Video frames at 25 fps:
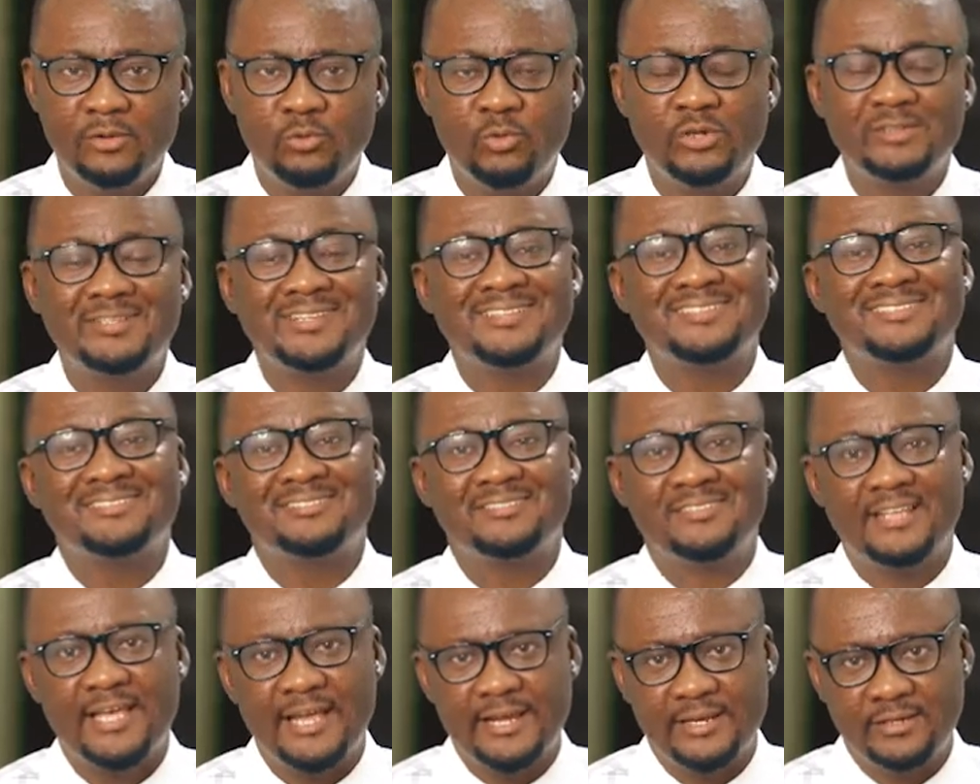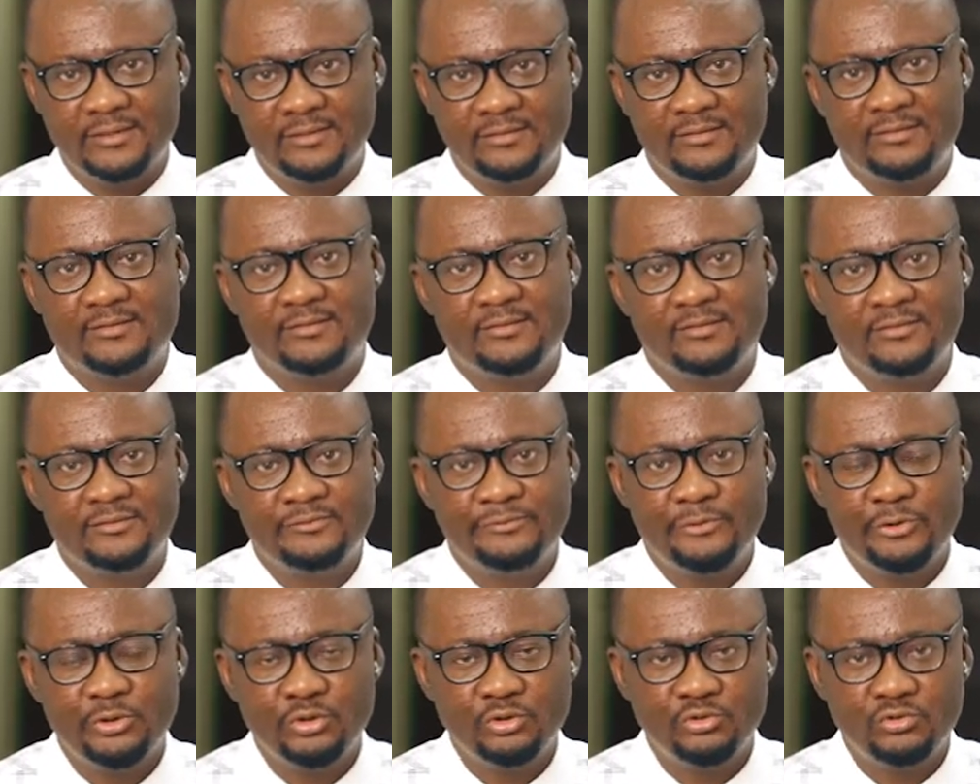what are the signs
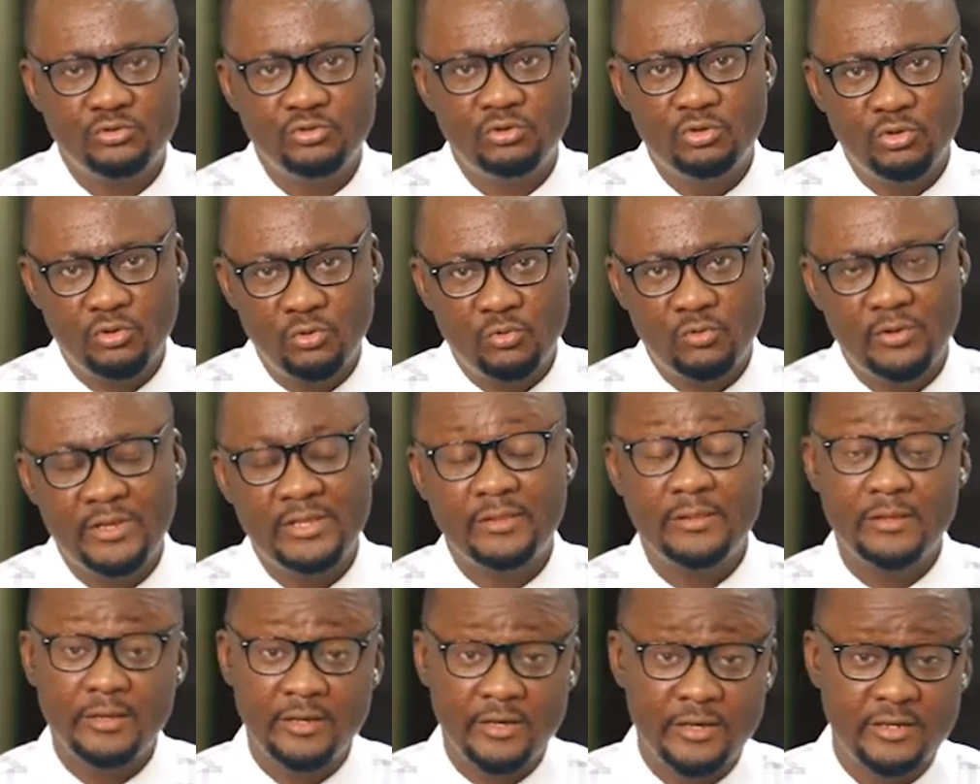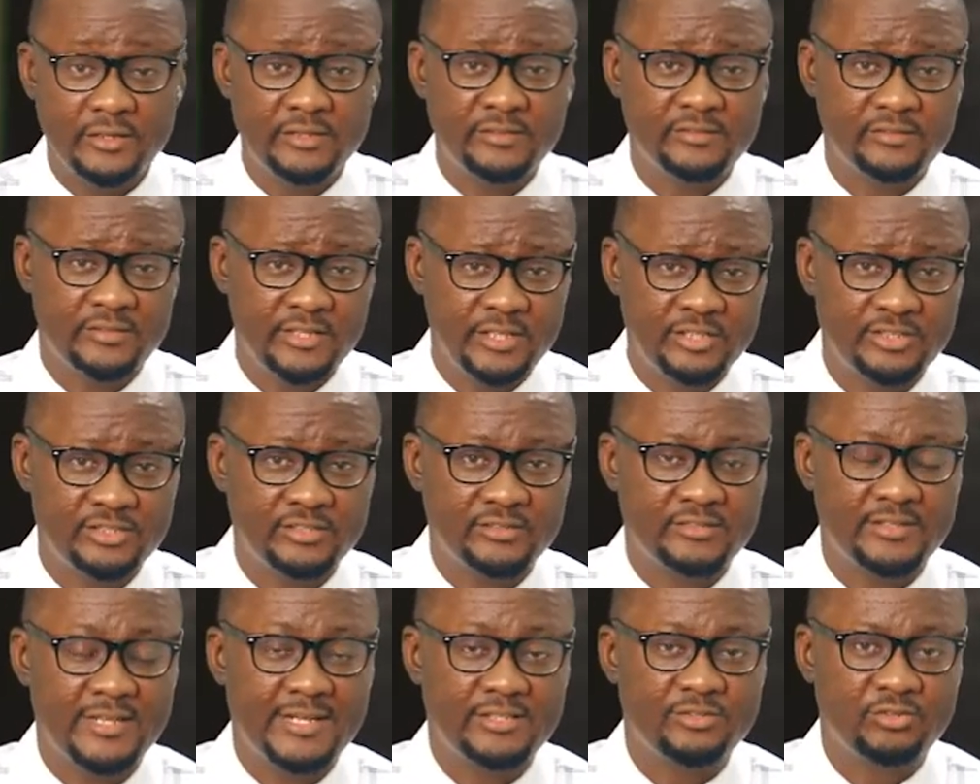for you to know in the early
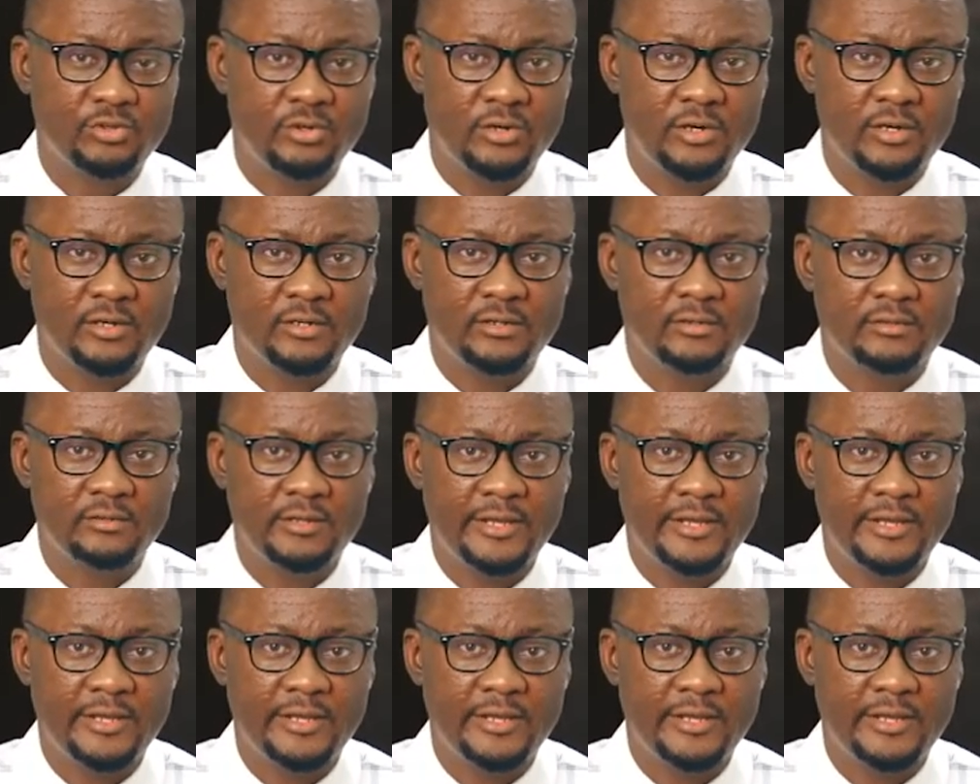stages that you are